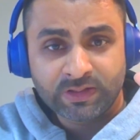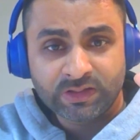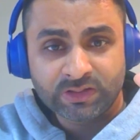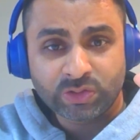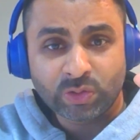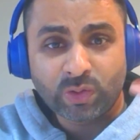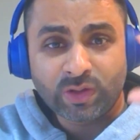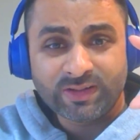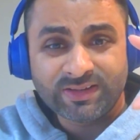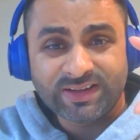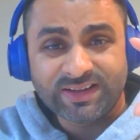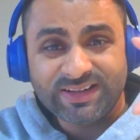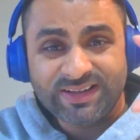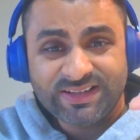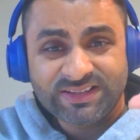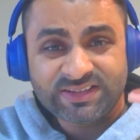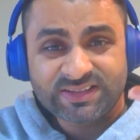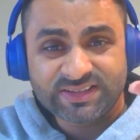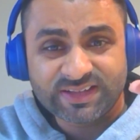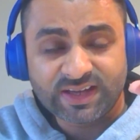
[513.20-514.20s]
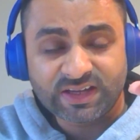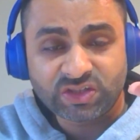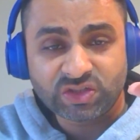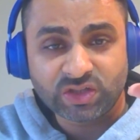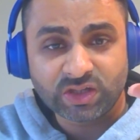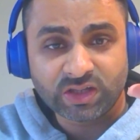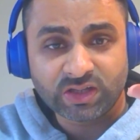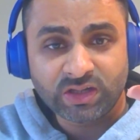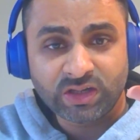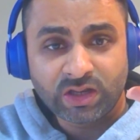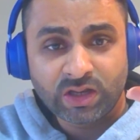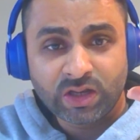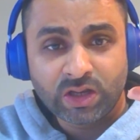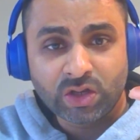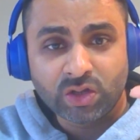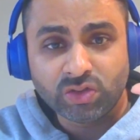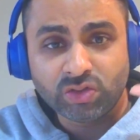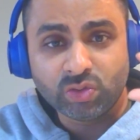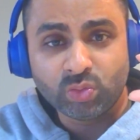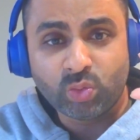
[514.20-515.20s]
So under each section,
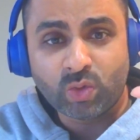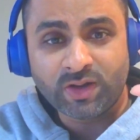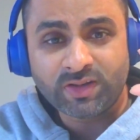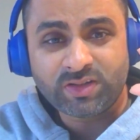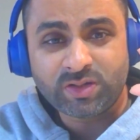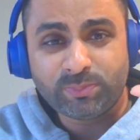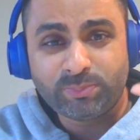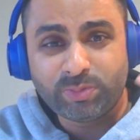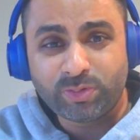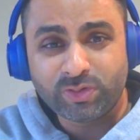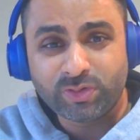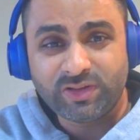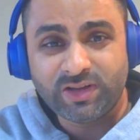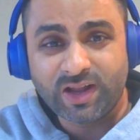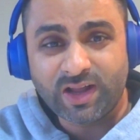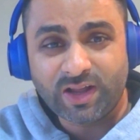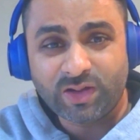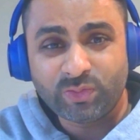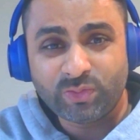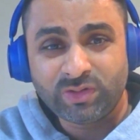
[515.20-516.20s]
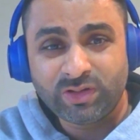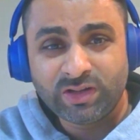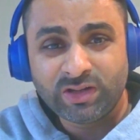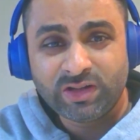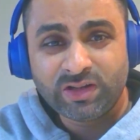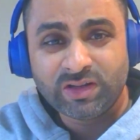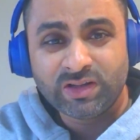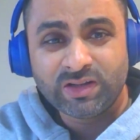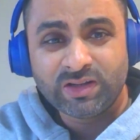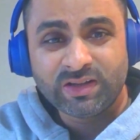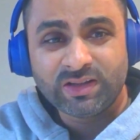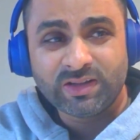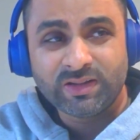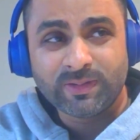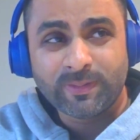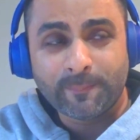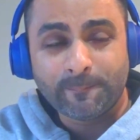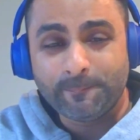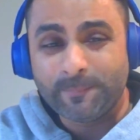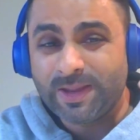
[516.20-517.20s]
you want to put down
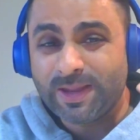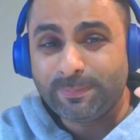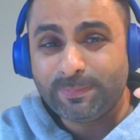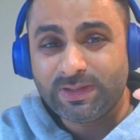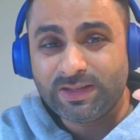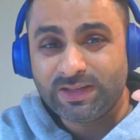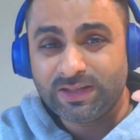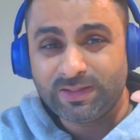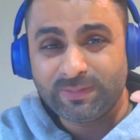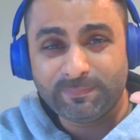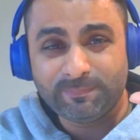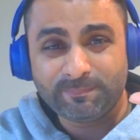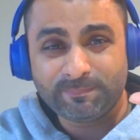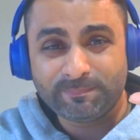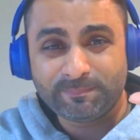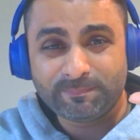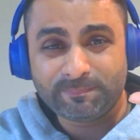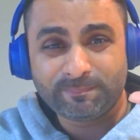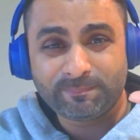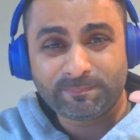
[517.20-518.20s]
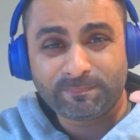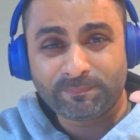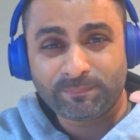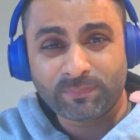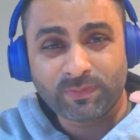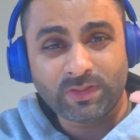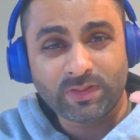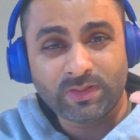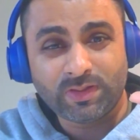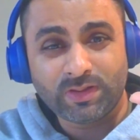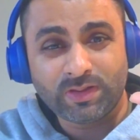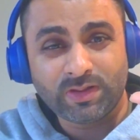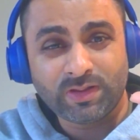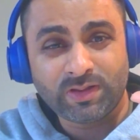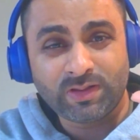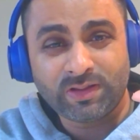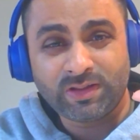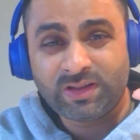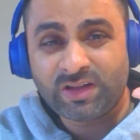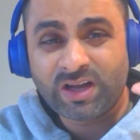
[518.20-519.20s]
maybe
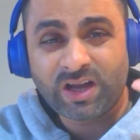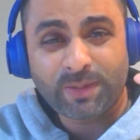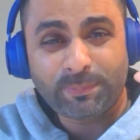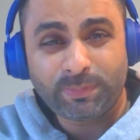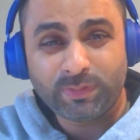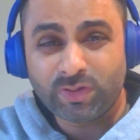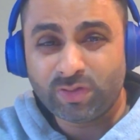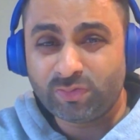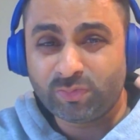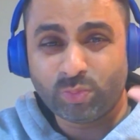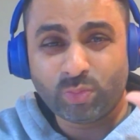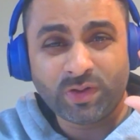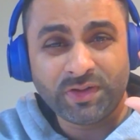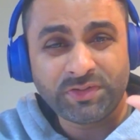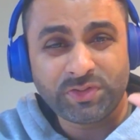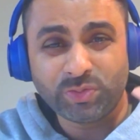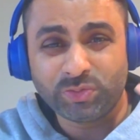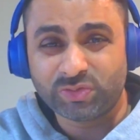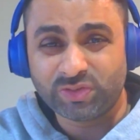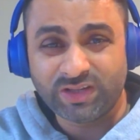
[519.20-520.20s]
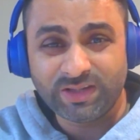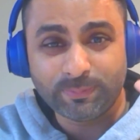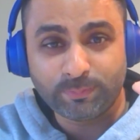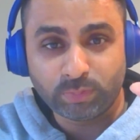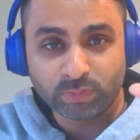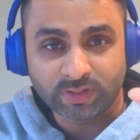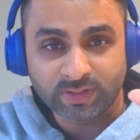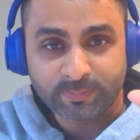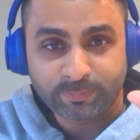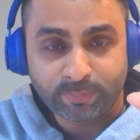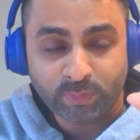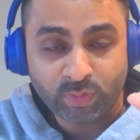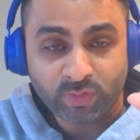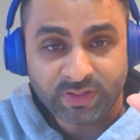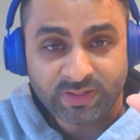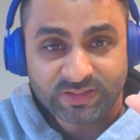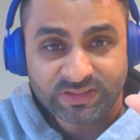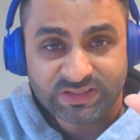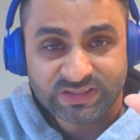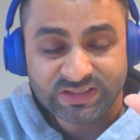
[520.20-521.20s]
a couple of 1 to 3 bullet
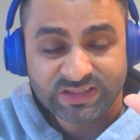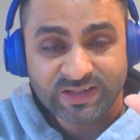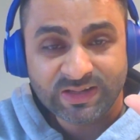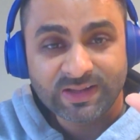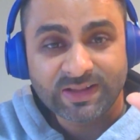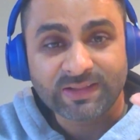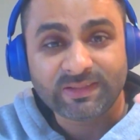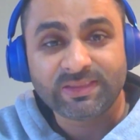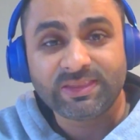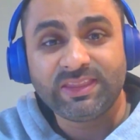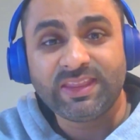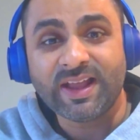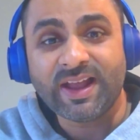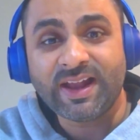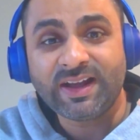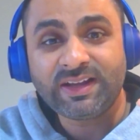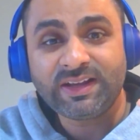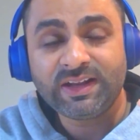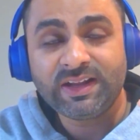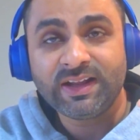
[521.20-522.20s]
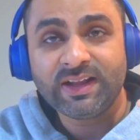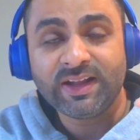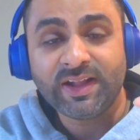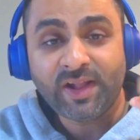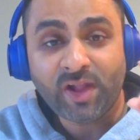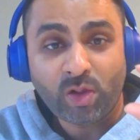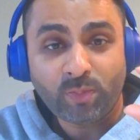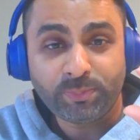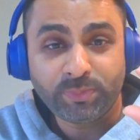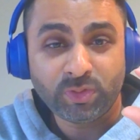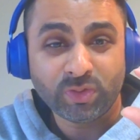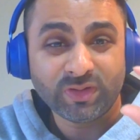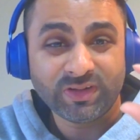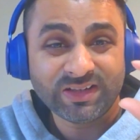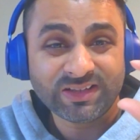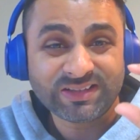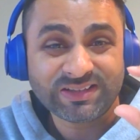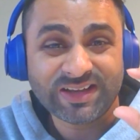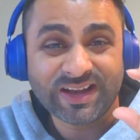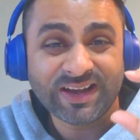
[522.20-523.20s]
points that help you
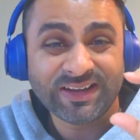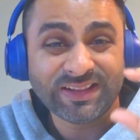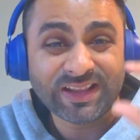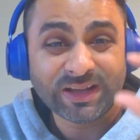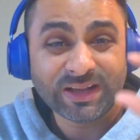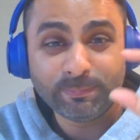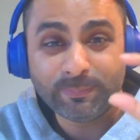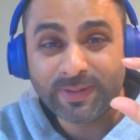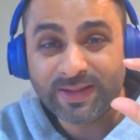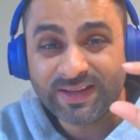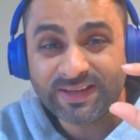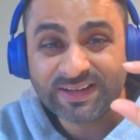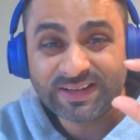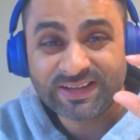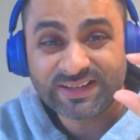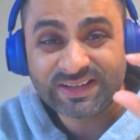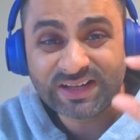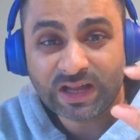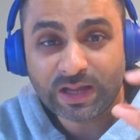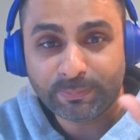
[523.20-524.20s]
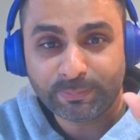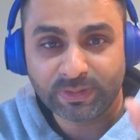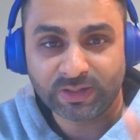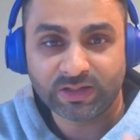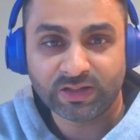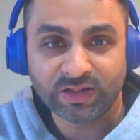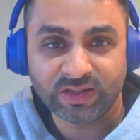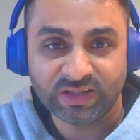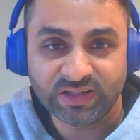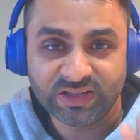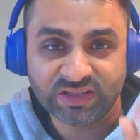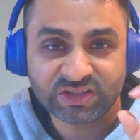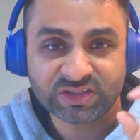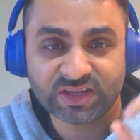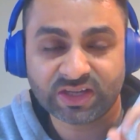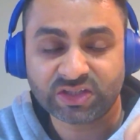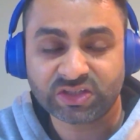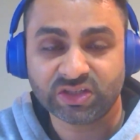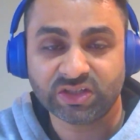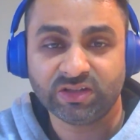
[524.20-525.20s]
understand that main topic in each
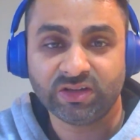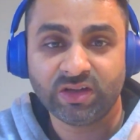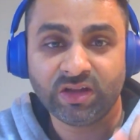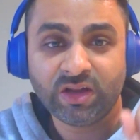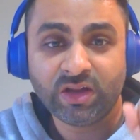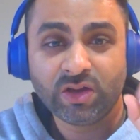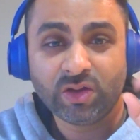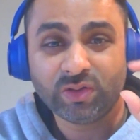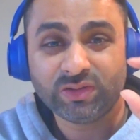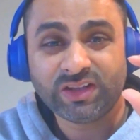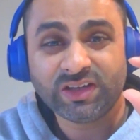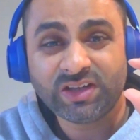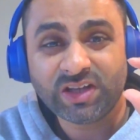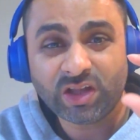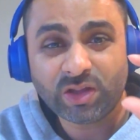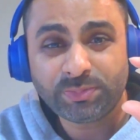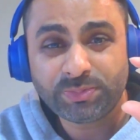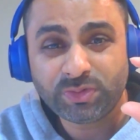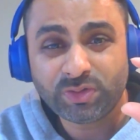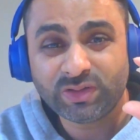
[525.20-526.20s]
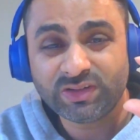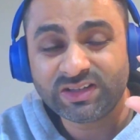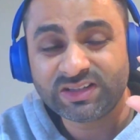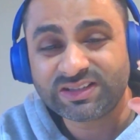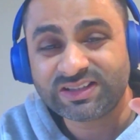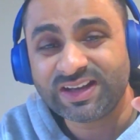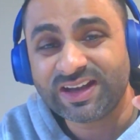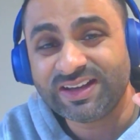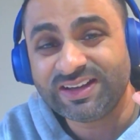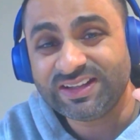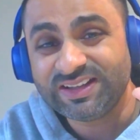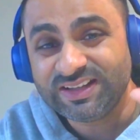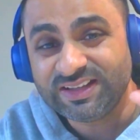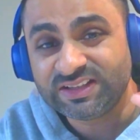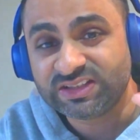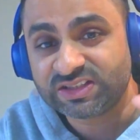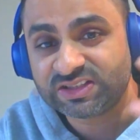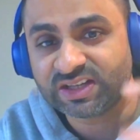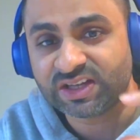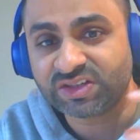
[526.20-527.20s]
section, or that helps you understand each
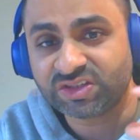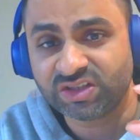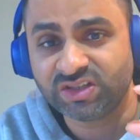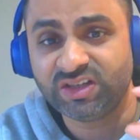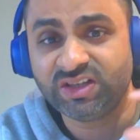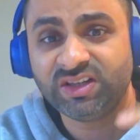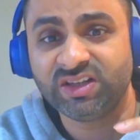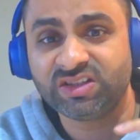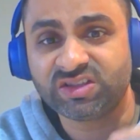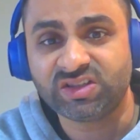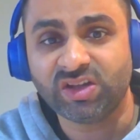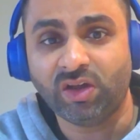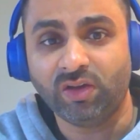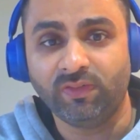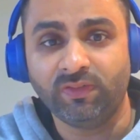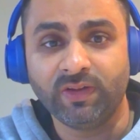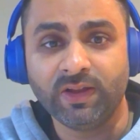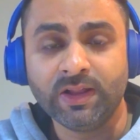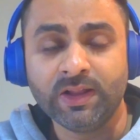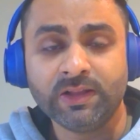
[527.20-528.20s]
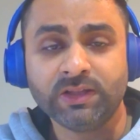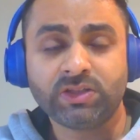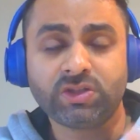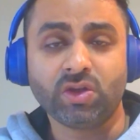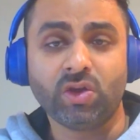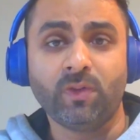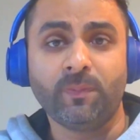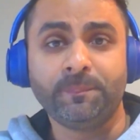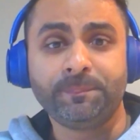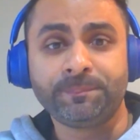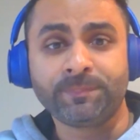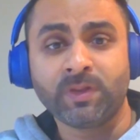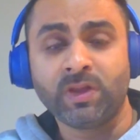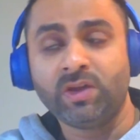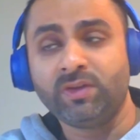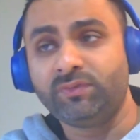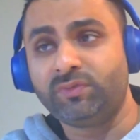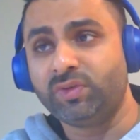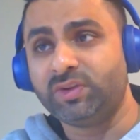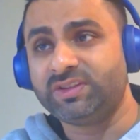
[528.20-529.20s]
section in itself. So,
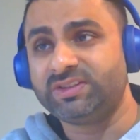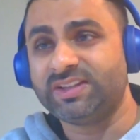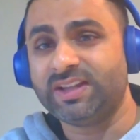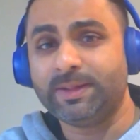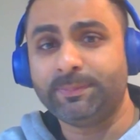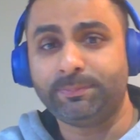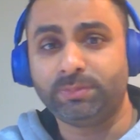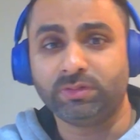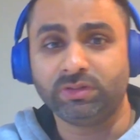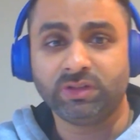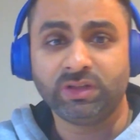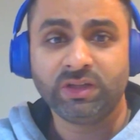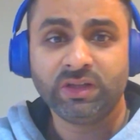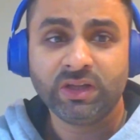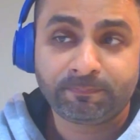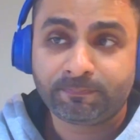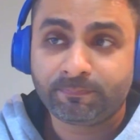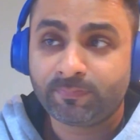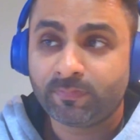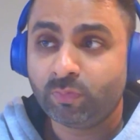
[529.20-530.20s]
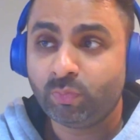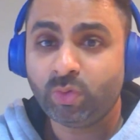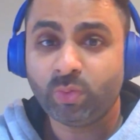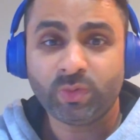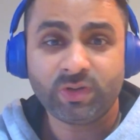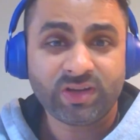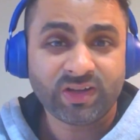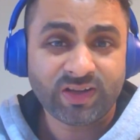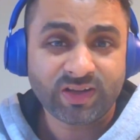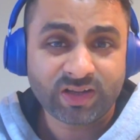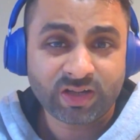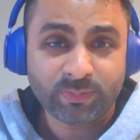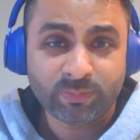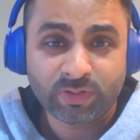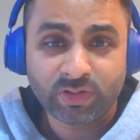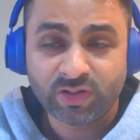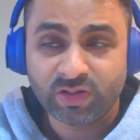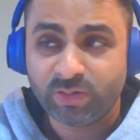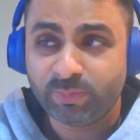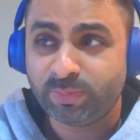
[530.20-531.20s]
for example, we were talking about
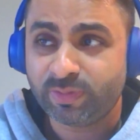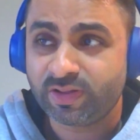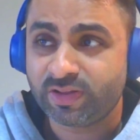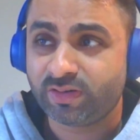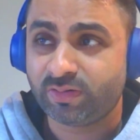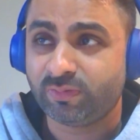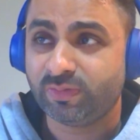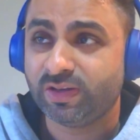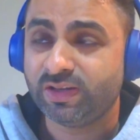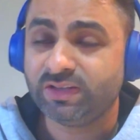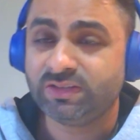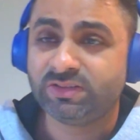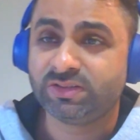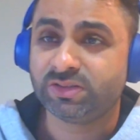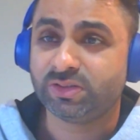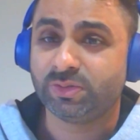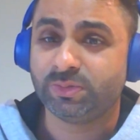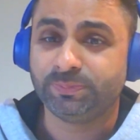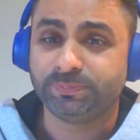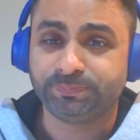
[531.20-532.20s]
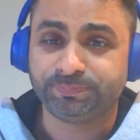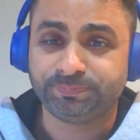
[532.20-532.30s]
Harry Potter, right? So